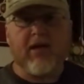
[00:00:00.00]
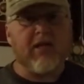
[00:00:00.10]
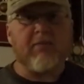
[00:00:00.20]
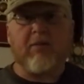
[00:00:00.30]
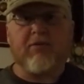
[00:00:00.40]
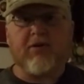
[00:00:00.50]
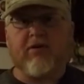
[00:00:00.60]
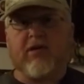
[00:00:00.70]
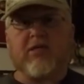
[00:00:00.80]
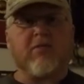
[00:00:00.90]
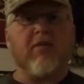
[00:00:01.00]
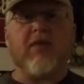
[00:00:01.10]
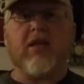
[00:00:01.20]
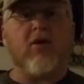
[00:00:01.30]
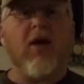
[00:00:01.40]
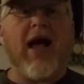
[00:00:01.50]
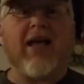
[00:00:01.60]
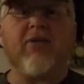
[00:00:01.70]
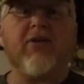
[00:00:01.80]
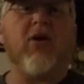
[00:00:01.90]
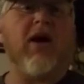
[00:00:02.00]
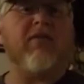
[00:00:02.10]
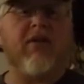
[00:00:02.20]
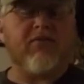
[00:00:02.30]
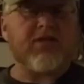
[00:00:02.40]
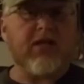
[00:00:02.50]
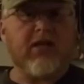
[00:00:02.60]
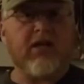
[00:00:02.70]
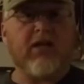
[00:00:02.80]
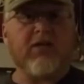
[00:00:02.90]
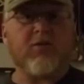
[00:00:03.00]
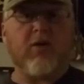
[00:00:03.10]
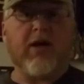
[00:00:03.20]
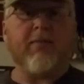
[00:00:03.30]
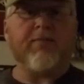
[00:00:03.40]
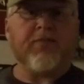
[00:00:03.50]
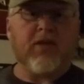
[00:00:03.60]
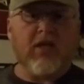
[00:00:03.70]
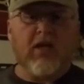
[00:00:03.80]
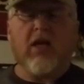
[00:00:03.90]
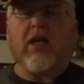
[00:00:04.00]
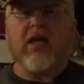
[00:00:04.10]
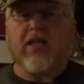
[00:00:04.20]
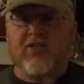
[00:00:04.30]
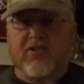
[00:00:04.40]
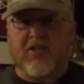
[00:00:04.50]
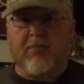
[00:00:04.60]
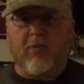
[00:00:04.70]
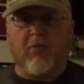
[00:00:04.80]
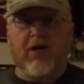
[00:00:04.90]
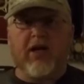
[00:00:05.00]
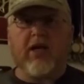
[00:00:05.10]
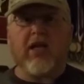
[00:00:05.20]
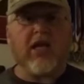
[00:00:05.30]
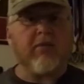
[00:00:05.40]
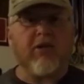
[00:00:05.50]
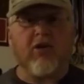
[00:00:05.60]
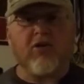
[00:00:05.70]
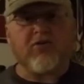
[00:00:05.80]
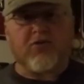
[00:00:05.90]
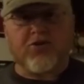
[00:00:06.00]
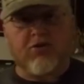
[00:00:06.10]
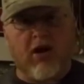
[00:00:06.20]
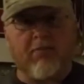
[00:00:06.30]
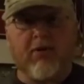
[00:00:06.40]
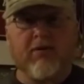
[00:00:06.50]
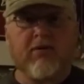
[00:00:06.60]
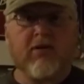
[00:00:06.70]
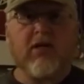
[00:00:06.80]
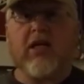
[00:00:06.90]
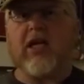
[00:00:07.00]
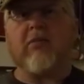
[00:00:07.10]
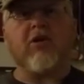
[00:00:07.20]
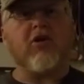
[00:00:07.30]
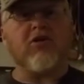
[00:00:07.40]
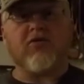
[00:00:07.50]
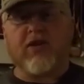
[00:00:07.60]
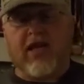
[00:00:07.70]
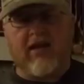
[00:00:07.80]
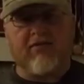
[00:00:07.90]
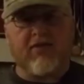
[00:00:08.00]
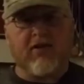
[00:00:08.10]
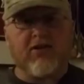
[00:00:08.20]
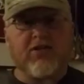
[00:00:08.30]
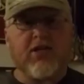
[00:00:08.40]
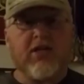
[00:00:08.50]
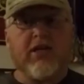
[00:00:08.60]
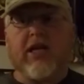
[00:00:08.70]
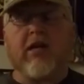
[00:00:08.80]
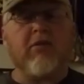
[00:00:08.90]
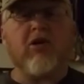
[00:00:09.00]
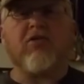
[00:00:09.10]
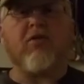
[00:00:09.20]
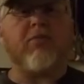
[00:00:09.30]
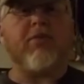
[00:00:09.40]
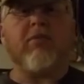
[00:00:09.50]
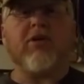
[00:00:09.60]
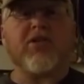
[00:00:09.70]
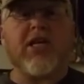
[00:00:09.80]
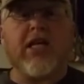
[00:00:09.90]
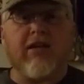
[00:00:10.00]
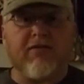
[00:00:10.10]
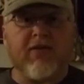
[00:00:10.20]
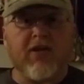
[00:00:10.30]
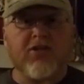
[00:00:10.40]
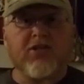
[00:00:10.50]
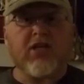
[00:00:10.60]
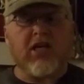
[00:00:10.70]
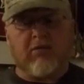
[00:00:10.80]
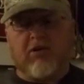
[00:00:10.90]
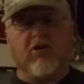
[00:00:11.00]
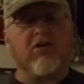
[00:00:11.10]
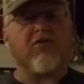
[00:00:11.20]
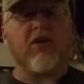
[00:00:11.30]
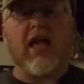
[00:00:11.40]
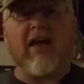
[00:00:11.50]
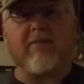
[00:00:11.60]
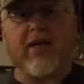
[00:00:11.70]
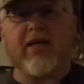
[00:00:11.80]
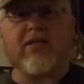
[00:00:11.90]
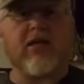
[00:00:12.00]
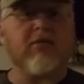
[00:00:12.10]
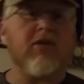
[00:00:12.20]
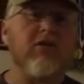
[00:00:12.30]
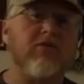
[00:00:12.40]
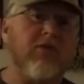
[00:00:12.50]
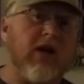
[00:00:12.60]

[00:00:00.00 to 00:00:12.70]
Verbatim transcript: other people do this, maybe they don't. I don't know. I've never seen it done this way. It's a simple rig. It can be used for striper. It can be used for catfish. It can be used for pretty much any fish. It can be used for live baits. It can be used for